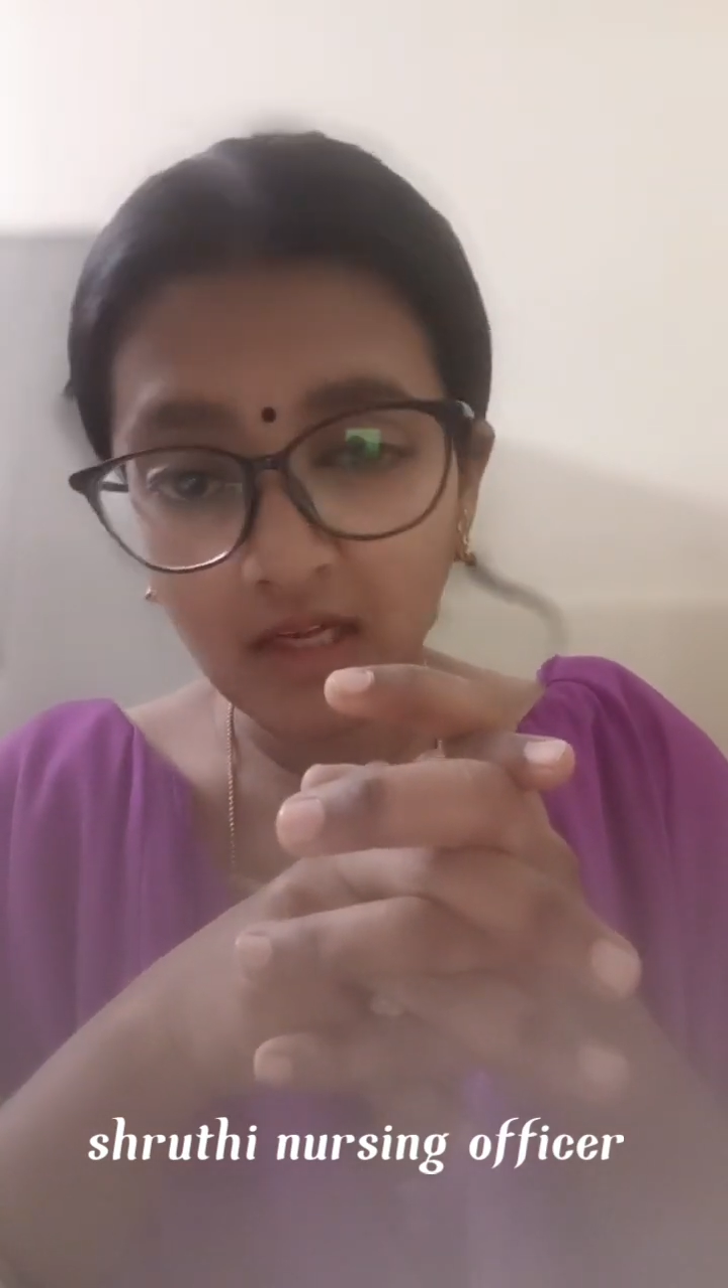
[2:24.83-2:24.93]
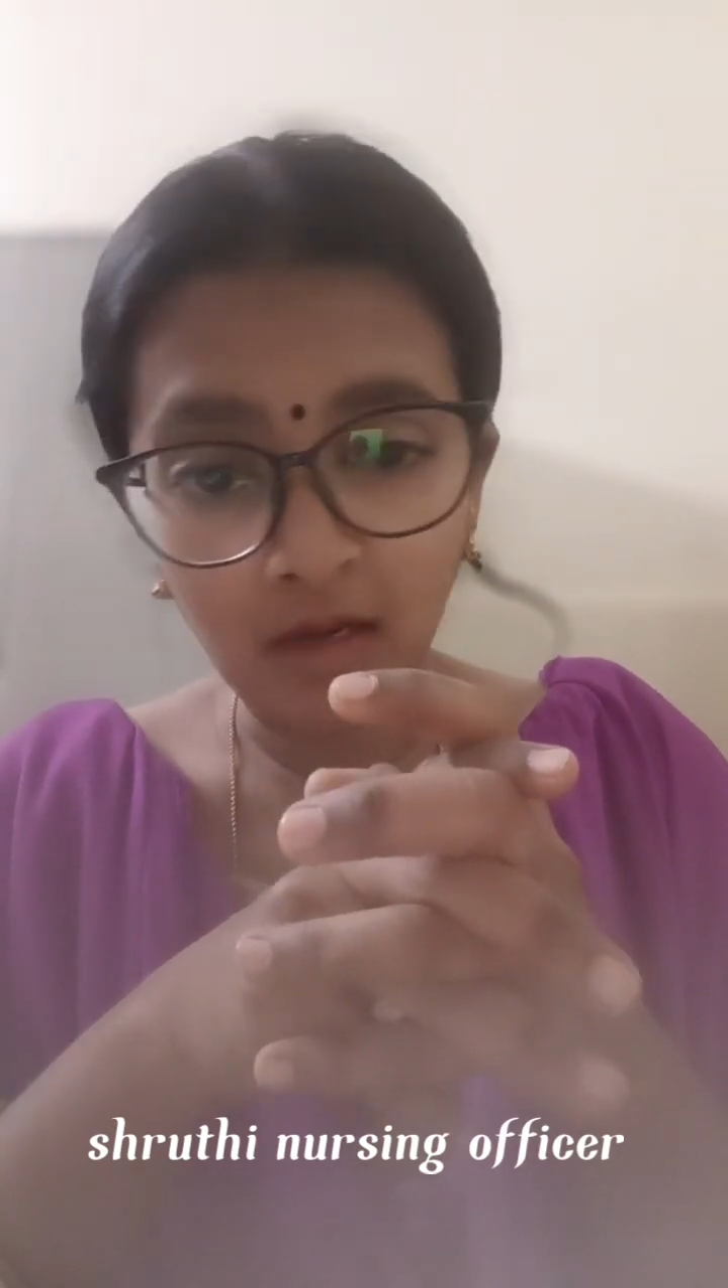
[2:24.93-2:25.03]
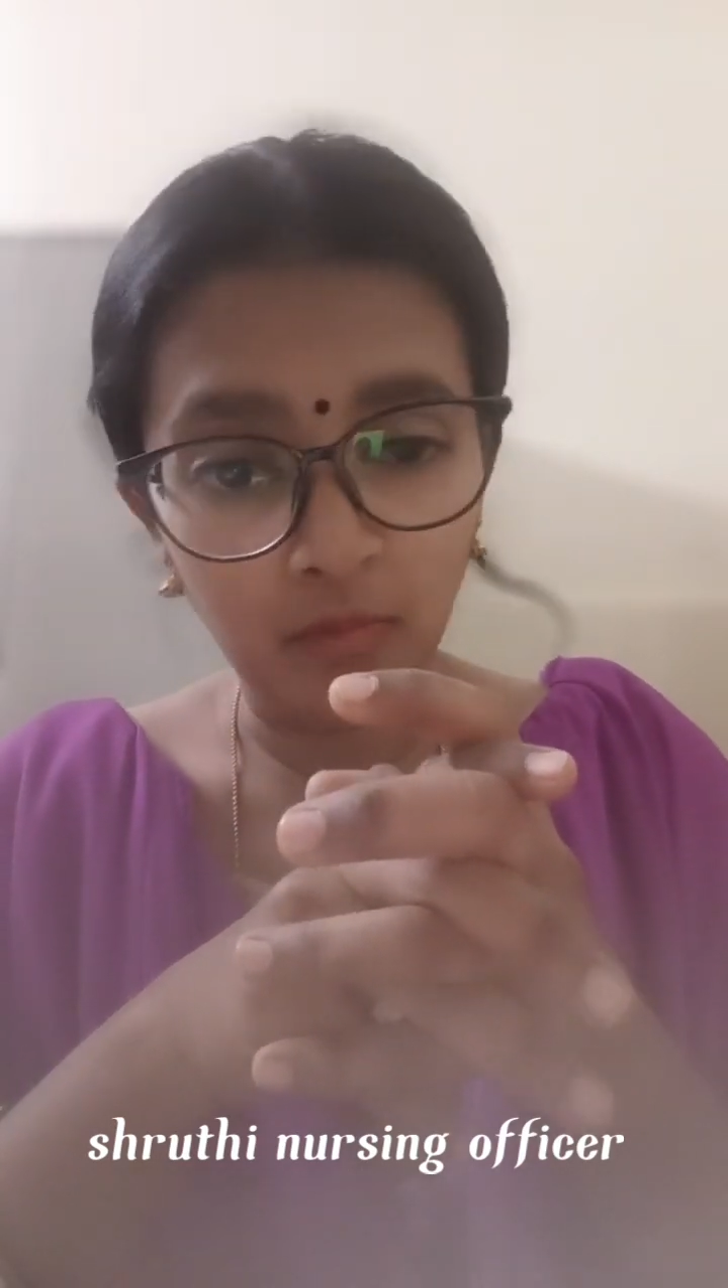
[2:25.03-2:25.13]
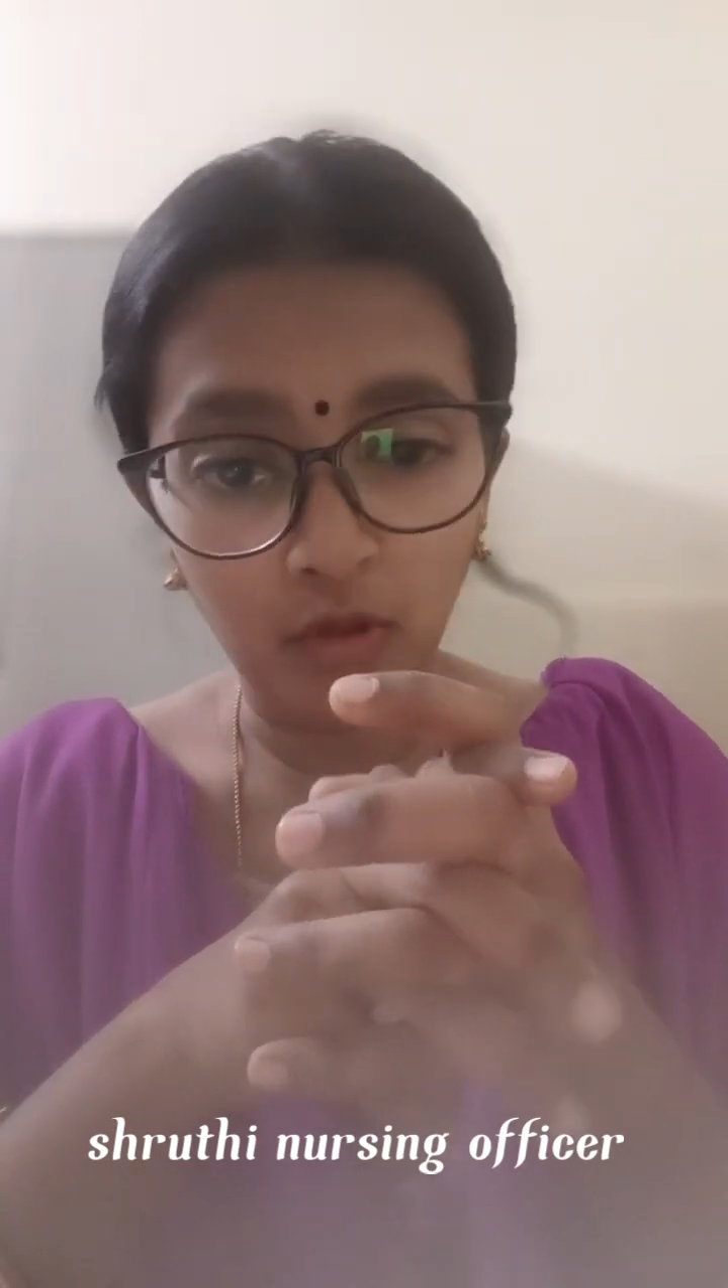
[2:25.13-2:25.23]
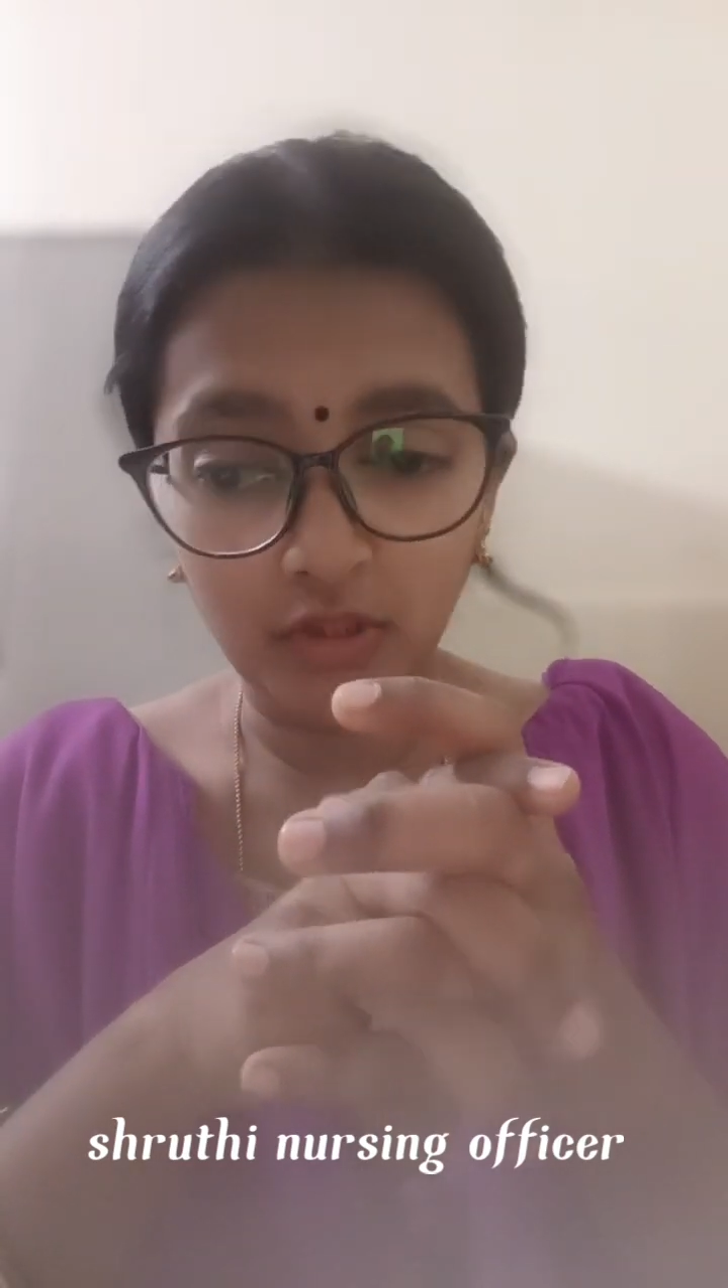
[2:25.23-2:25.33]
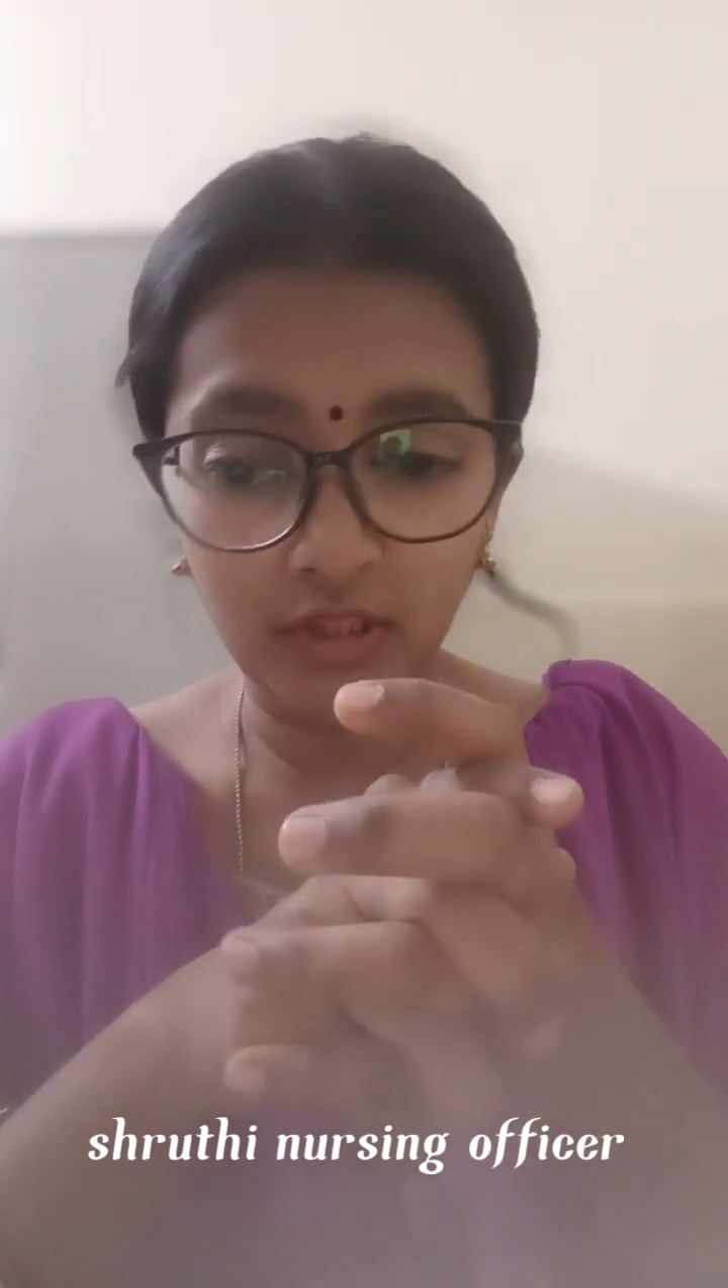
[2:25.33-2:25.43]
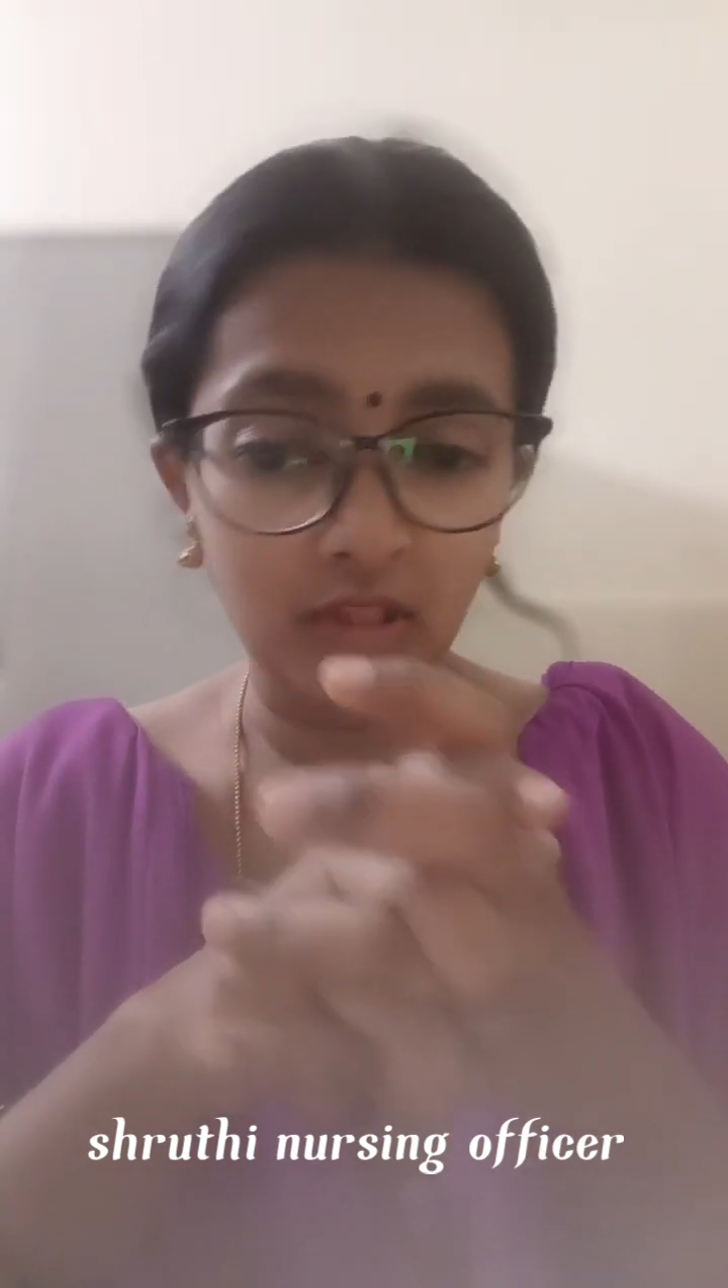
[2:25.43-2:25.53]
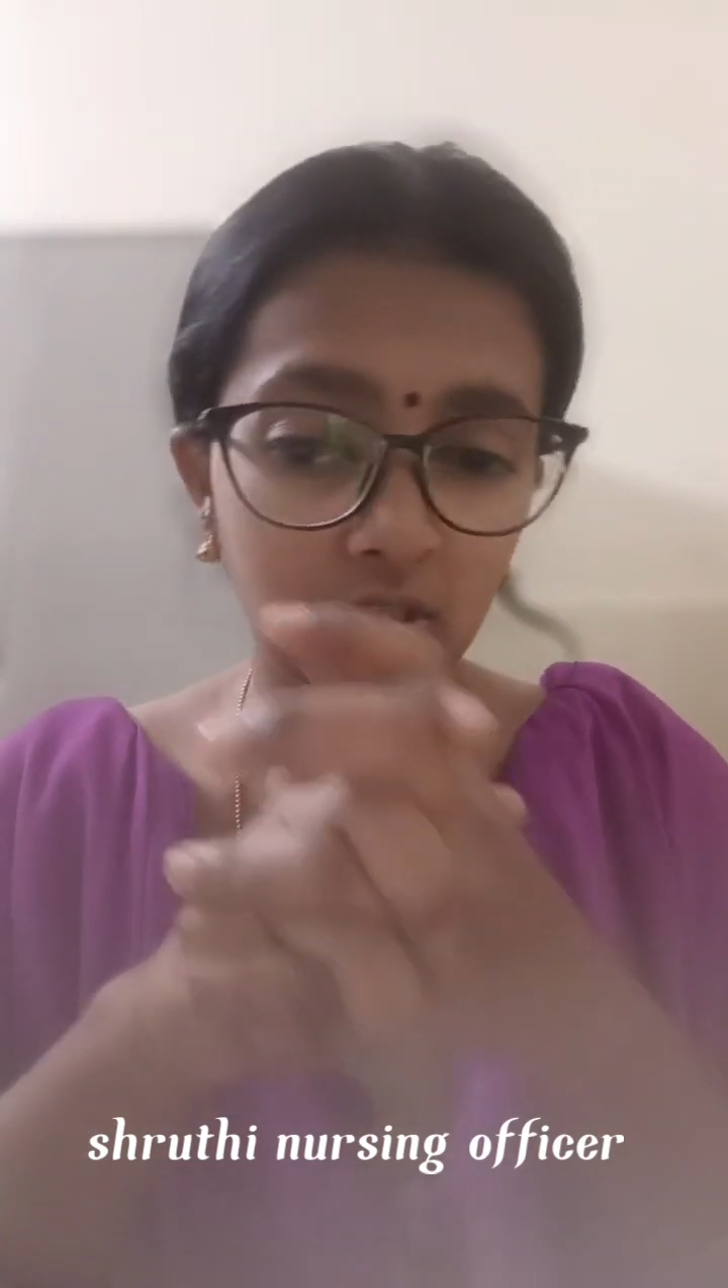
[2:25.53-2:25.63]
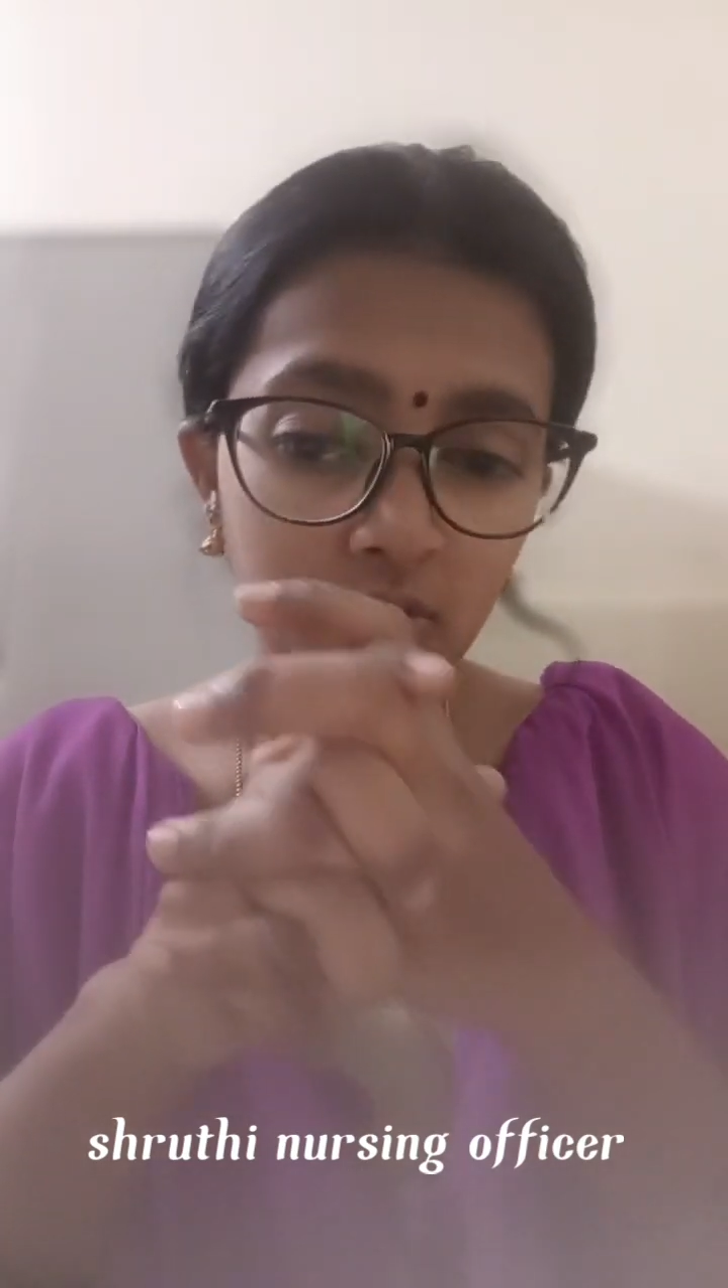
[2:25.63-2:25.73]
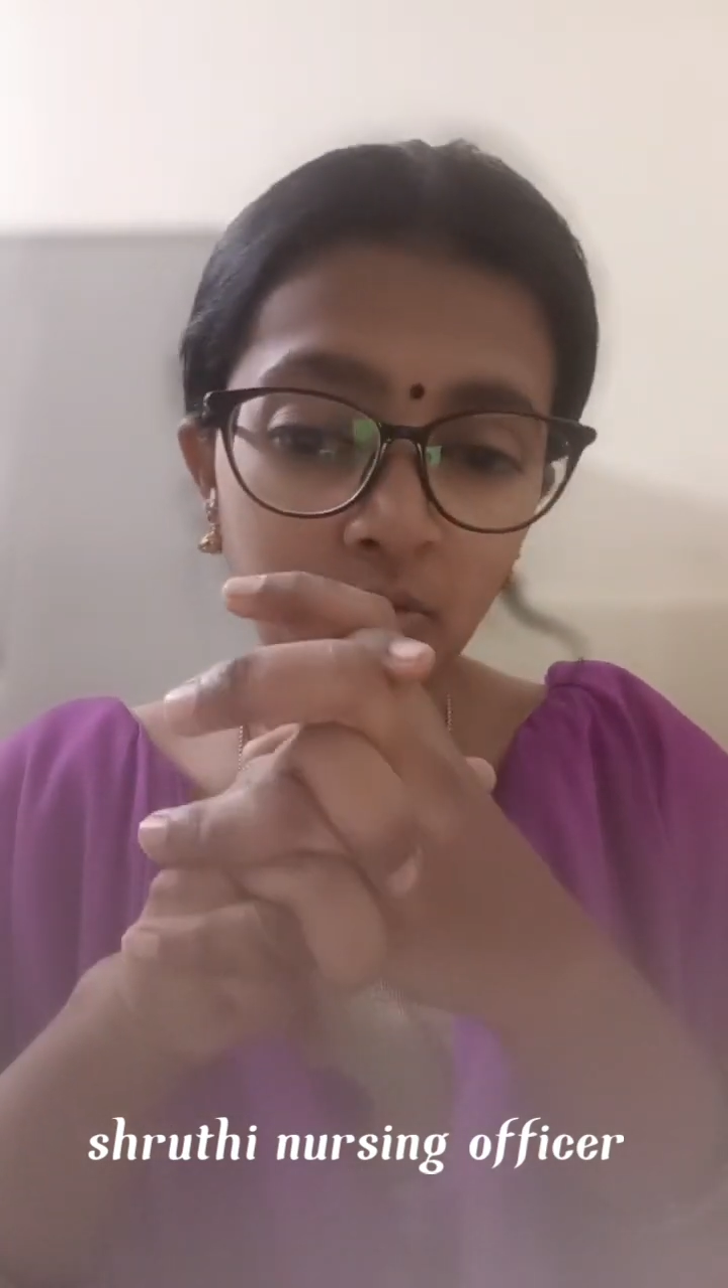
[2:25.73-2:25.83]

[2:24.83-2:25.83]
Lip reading: abortion.